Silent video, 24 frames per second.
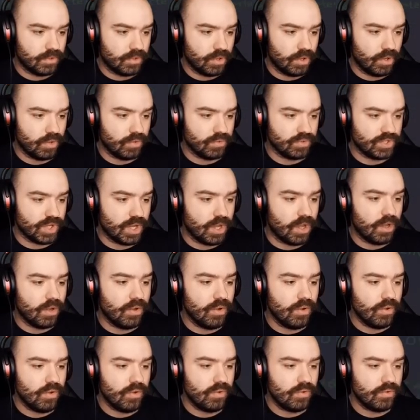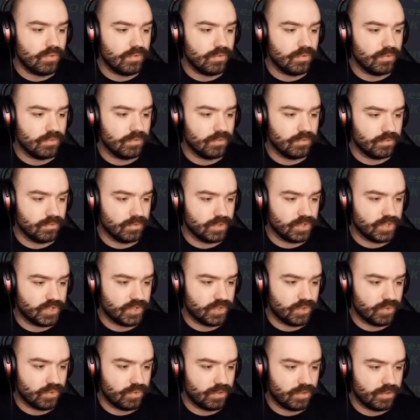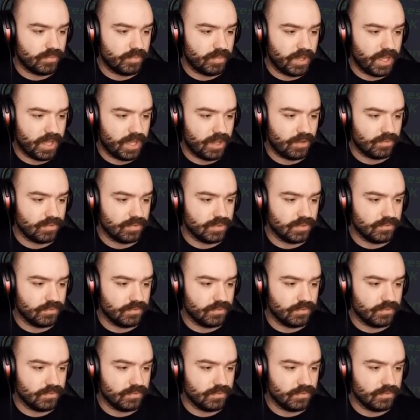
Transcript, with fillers: Oh, oh, the solar power.